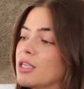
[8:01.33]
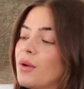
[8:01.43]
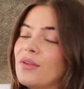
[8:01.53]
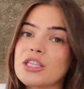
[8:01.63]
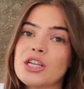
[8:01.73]
So
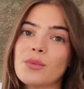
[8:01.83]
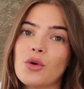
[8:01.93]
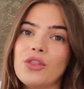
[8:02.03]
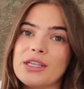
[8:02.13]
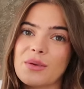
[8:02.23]
I've actually
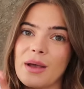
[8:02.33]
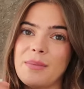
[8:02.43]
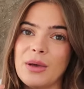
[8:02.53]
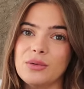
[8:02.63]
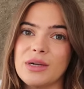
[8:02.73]
worn this quite
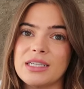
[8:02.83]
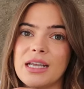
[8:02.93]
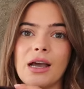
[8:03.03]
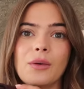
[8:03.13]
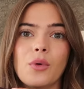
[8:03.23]
a bit
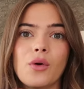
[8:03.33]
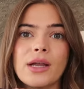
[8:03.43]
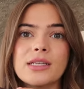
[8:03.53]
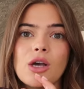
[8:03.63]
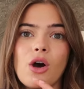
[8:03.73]
already. I wore
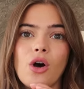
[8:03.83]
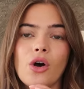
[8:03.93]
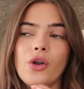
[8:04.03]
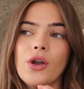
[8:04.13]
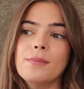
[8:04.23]
it
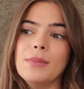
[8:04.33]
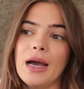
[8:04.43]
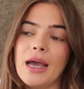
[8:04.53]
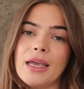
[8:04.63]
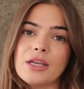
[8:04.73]
on
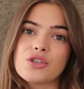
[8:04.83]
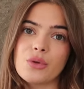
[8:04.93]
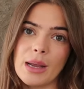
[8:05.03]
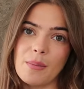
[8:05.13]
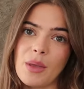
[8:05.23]
my
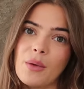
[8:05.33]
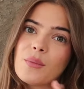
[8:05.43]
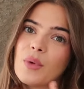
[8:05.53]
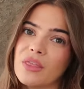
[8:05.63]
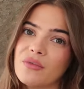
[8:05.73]
trip
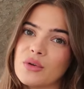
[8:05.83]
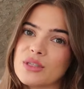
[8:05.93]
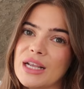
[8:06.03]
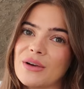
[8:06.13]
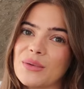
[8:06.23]
with
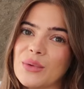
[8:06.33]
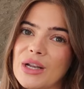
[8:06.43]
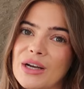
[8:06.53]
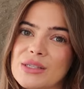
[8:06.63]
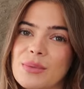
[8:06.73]
Forsley Hall
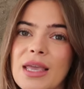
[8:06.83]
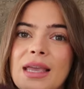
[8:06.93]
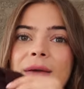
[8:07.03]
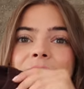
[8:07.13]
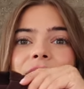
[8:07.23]
last
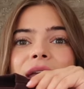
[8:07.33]
week.